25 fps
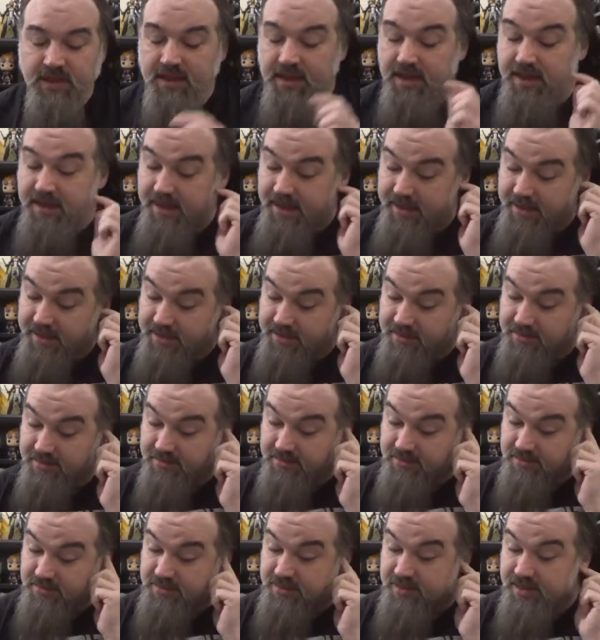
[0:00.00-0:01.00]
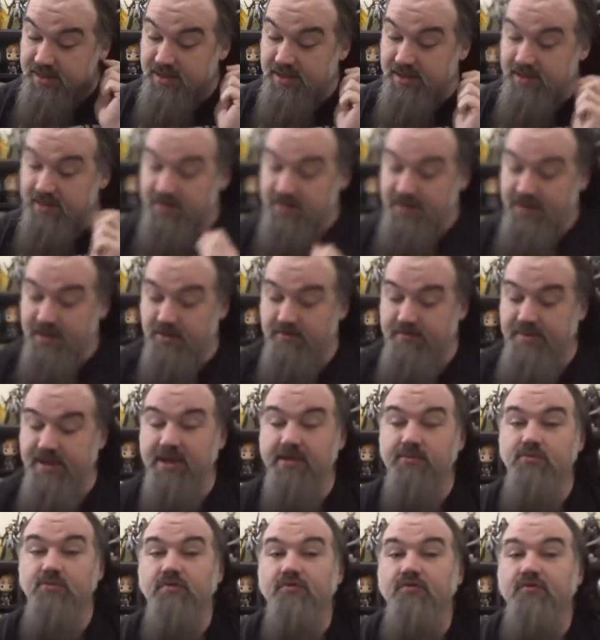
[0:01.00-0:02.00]

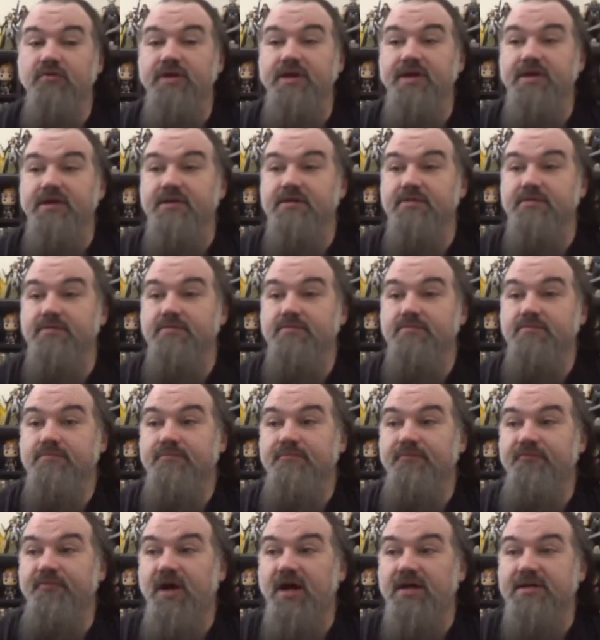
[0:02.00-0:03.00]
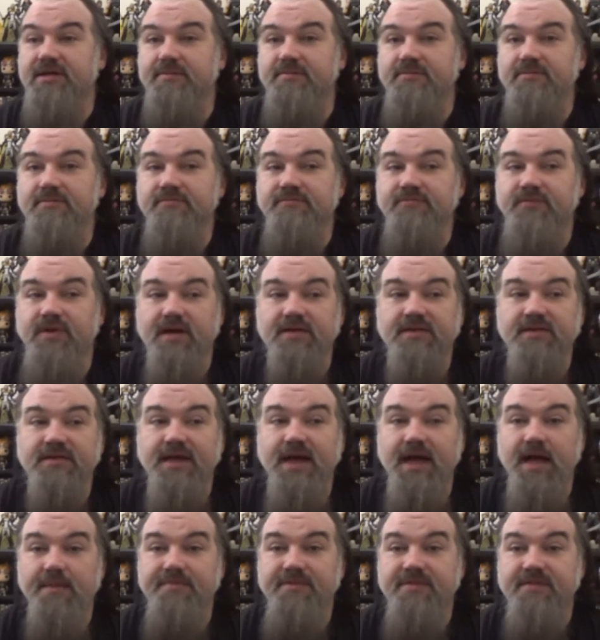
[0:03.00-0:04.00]
Omega Wolverine fought the
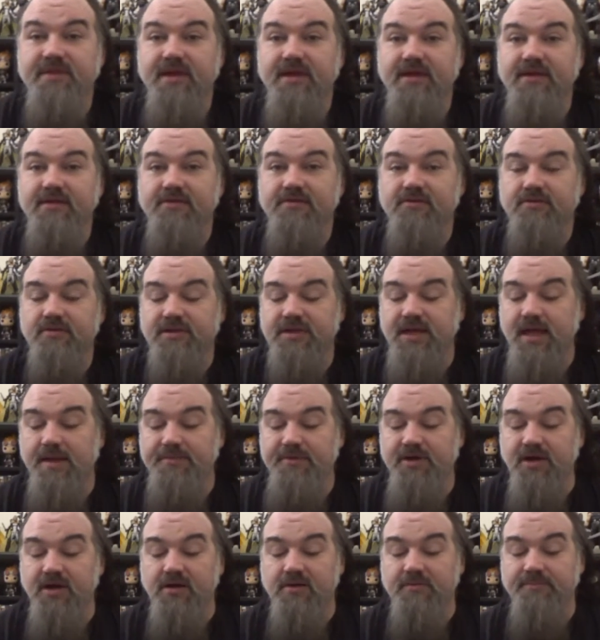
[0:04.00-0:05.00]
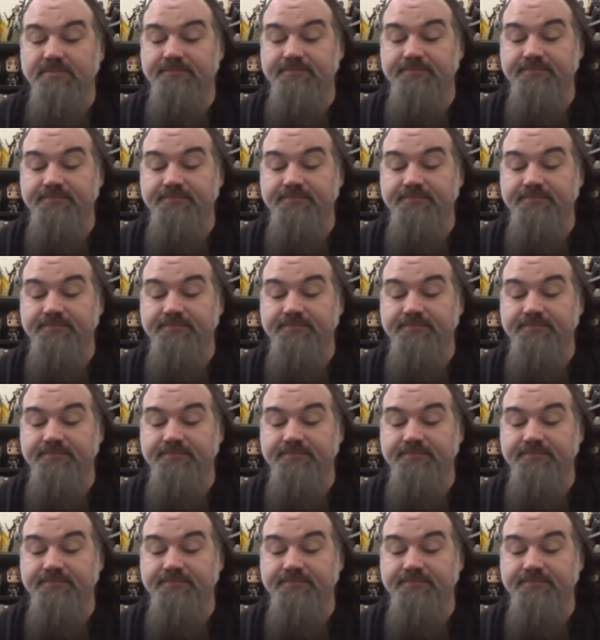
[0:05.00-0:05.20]
cops and stole a cop car.